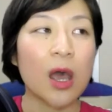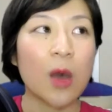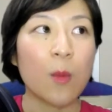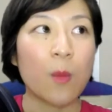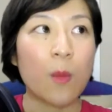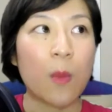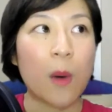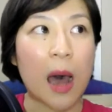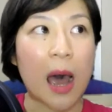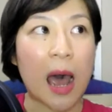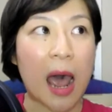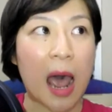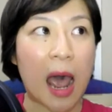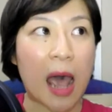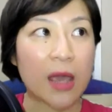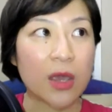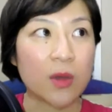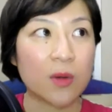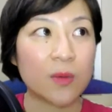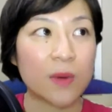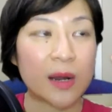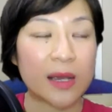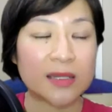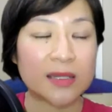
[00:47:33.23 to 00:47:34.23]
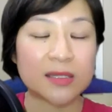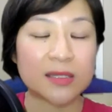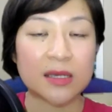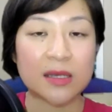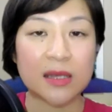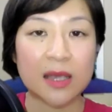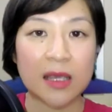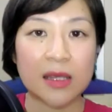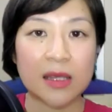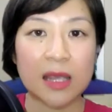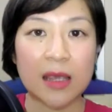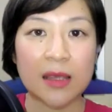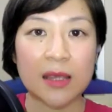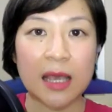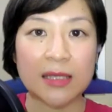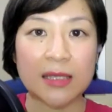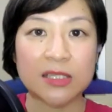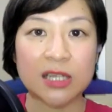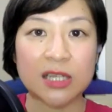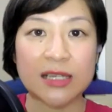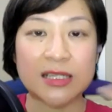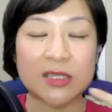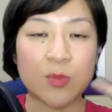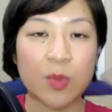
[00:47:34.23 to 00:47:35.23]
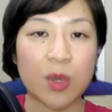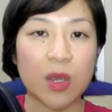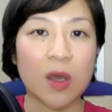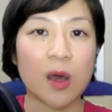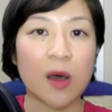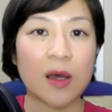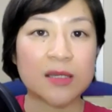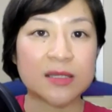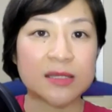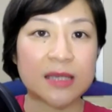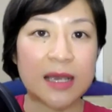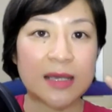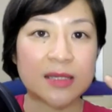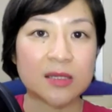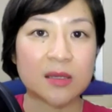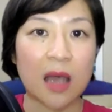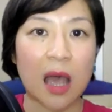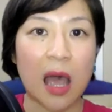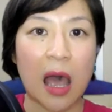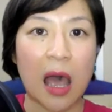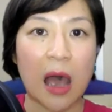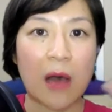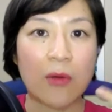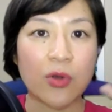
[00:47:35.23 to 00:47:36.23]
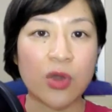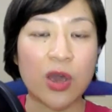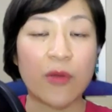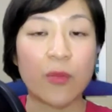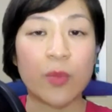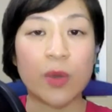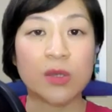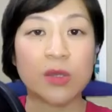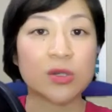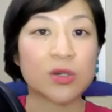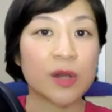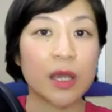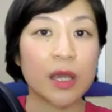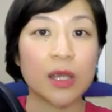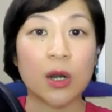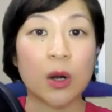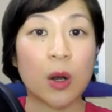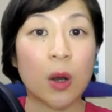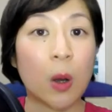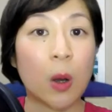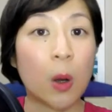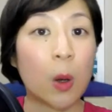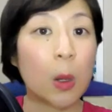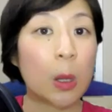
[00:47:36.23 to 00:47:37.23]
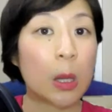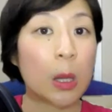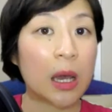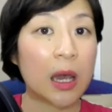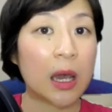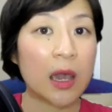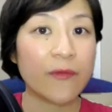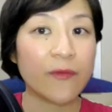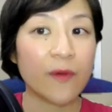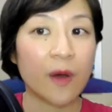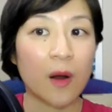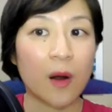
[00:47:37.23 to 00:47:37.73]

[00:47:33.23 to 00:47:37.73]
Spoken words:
But are you resonating that just because that's how you have been trained your whole life?